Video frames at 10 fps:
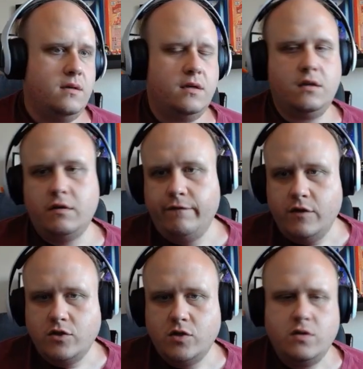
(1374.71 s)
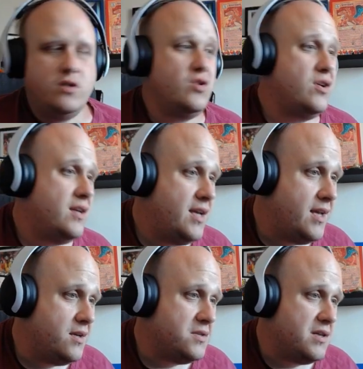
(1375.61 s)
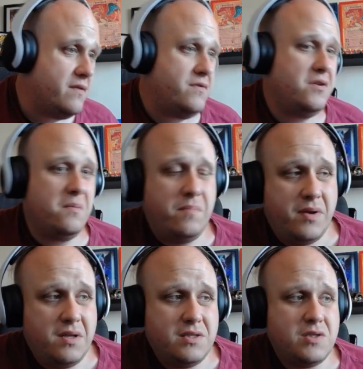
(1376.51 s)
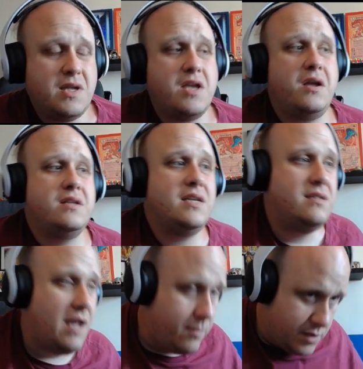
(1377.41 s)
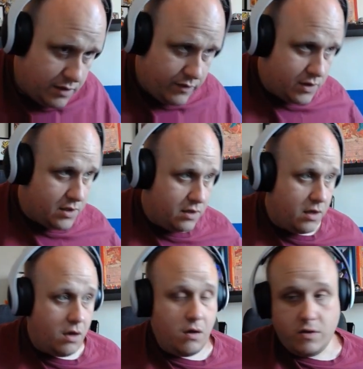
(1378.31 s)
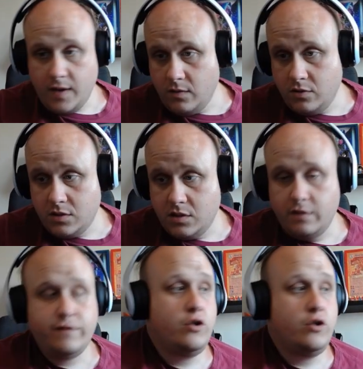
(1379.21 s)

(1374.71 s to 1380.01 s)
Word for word: Gonna confuse you? You're gonna hit yourself. You got burnt, so now you're gonna take damage every turn. Oh, you healed yourself?